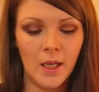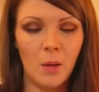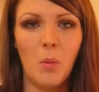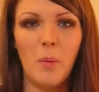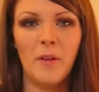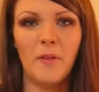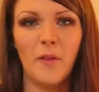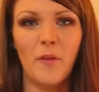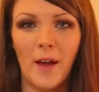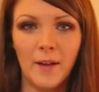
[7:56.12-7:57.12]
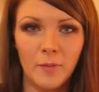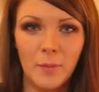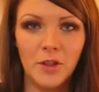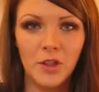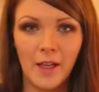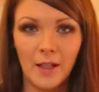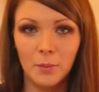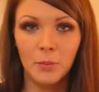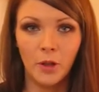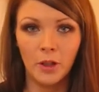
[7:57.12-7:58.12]
a bit of a fan of my Chanel
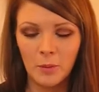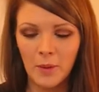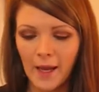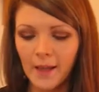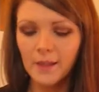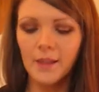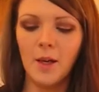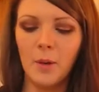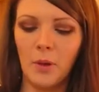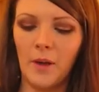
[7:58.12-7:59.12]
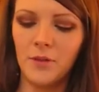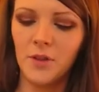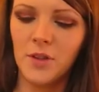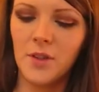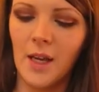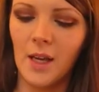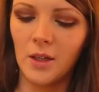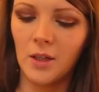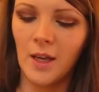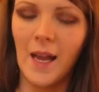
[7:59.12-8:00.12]
Pro Lumiere. But I've just
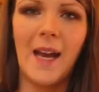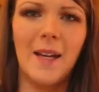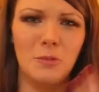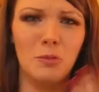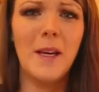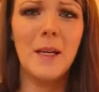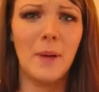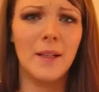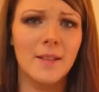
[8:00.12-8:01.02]
had really bad